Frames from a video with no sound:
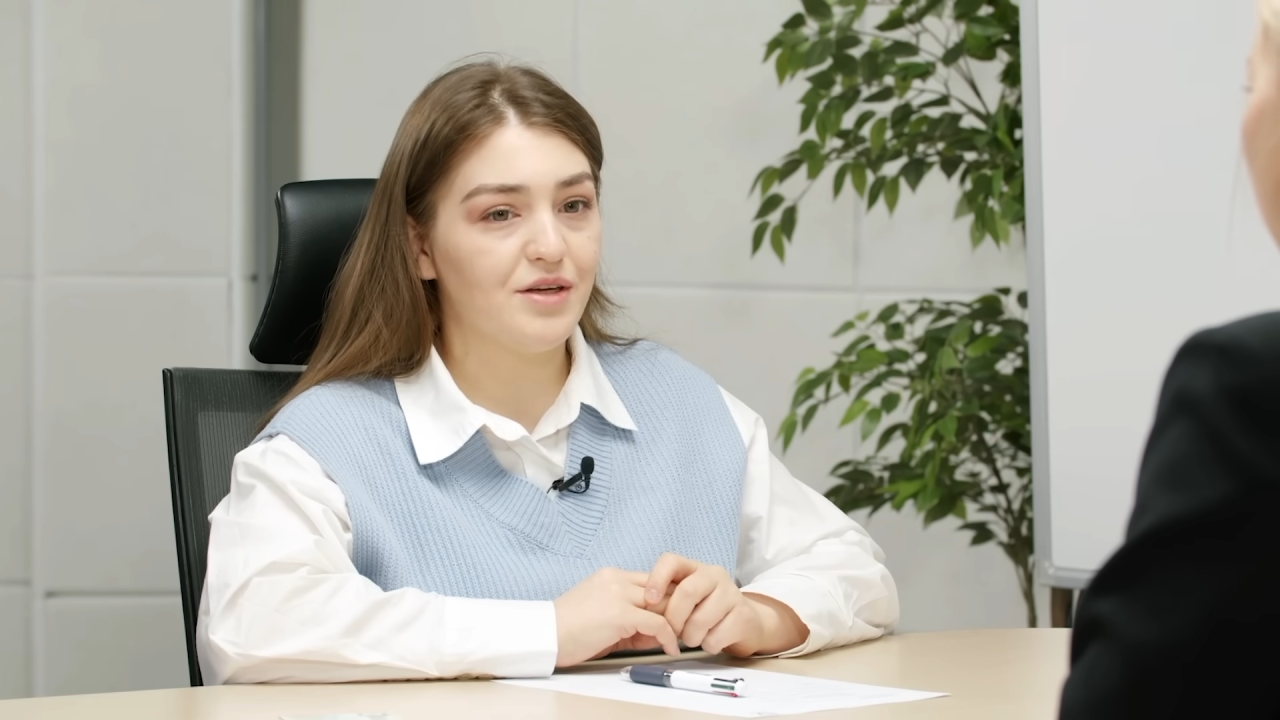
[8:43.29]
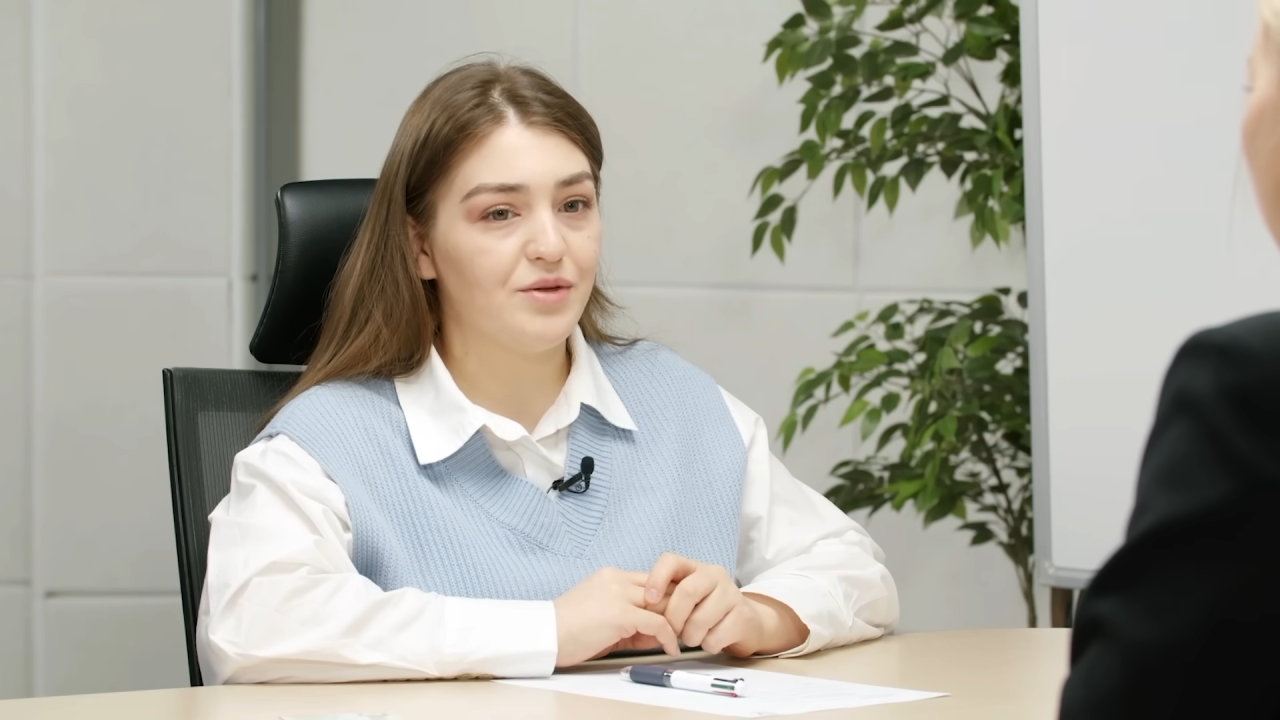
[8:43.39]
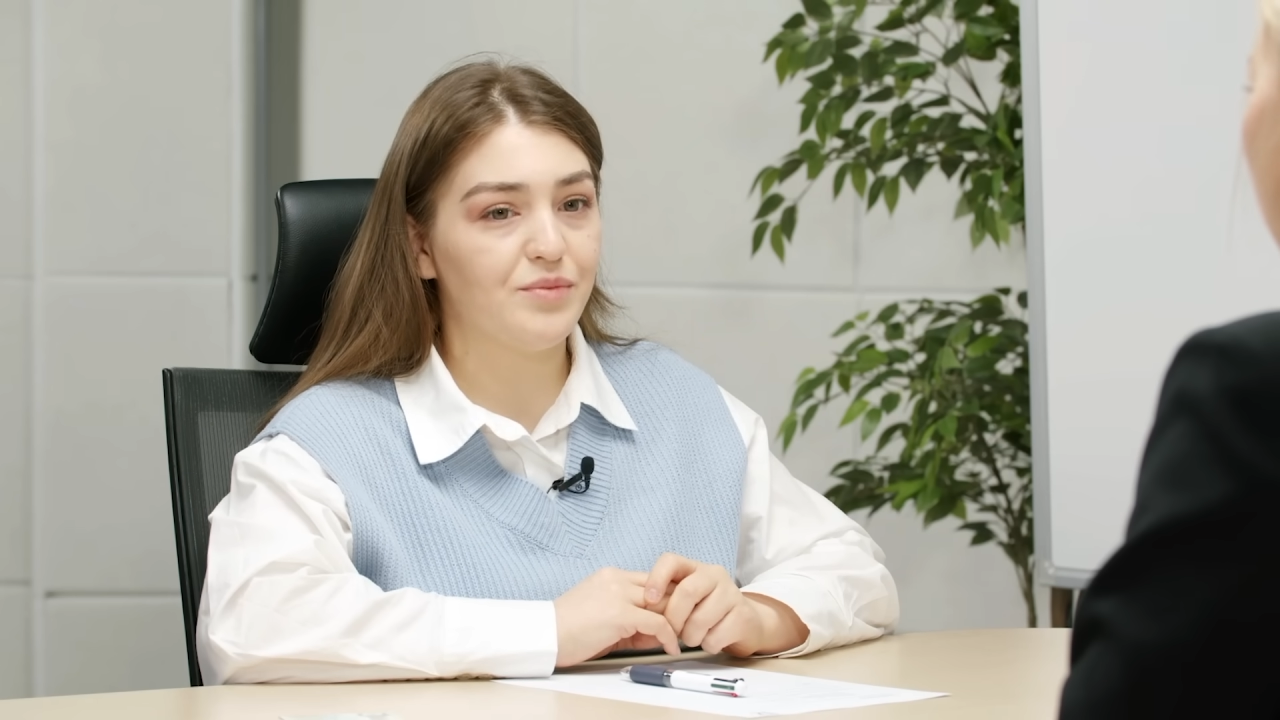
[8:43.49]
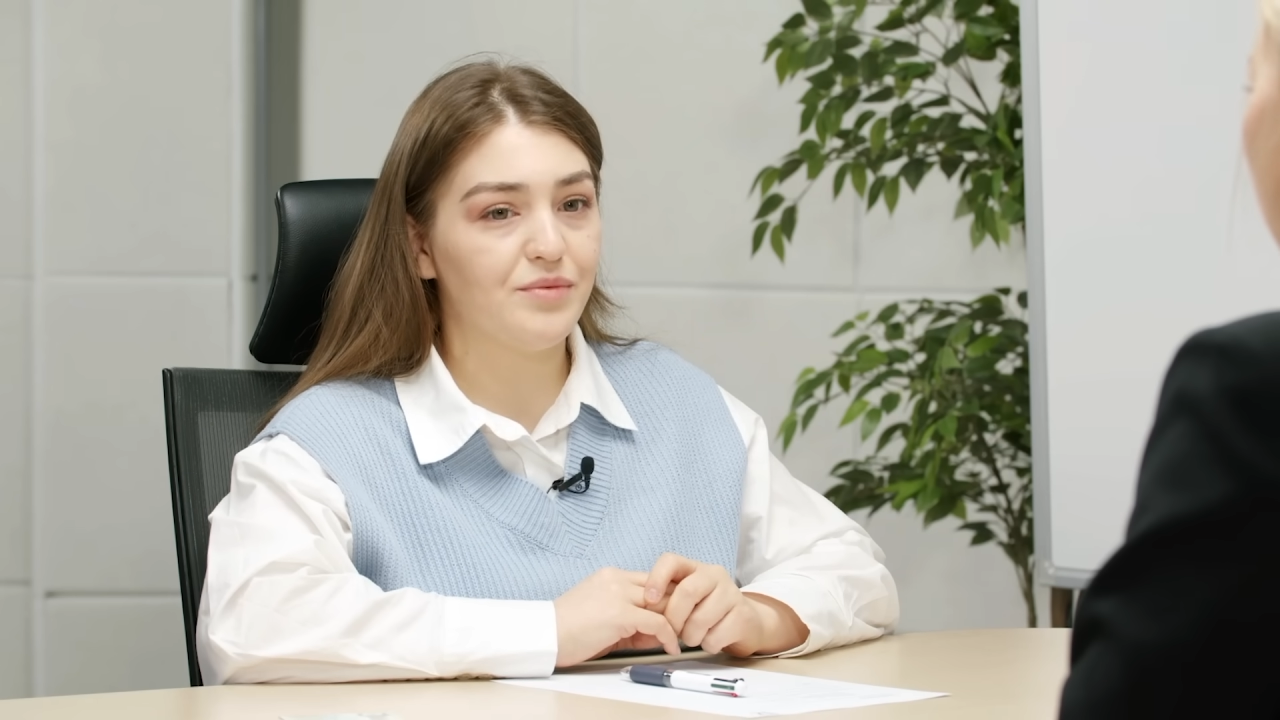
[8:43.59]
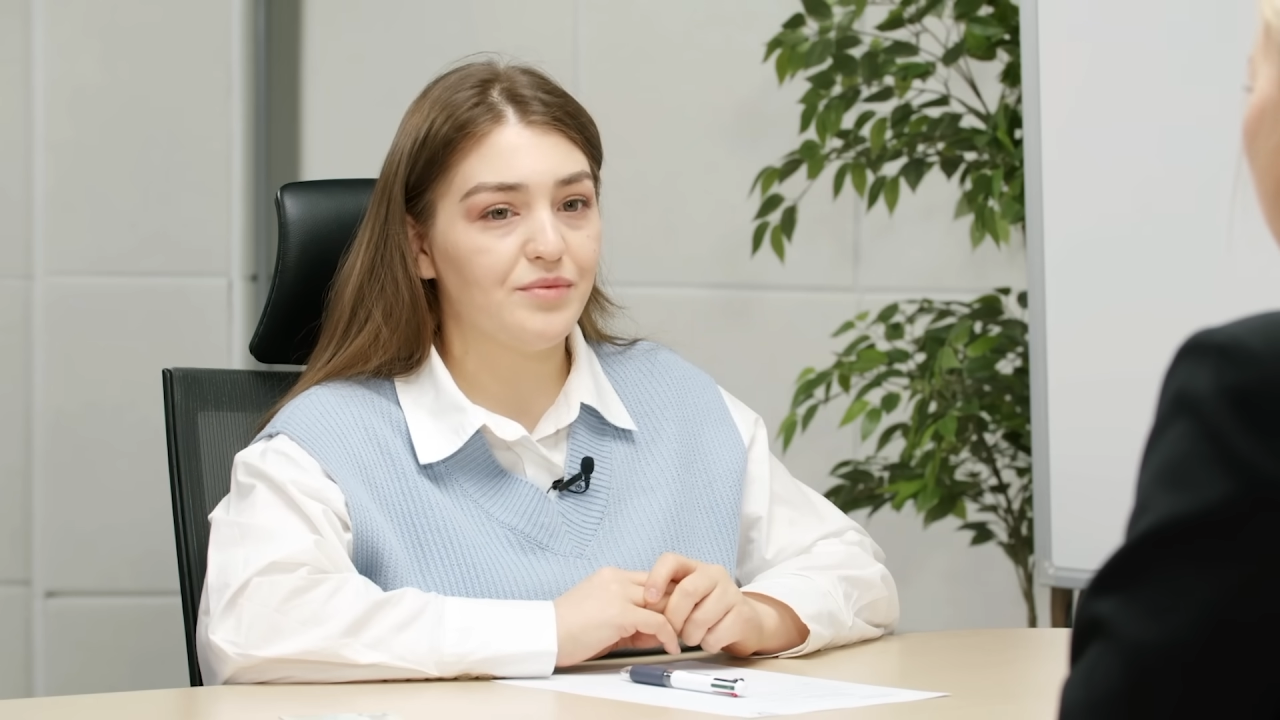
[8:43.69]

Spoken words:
it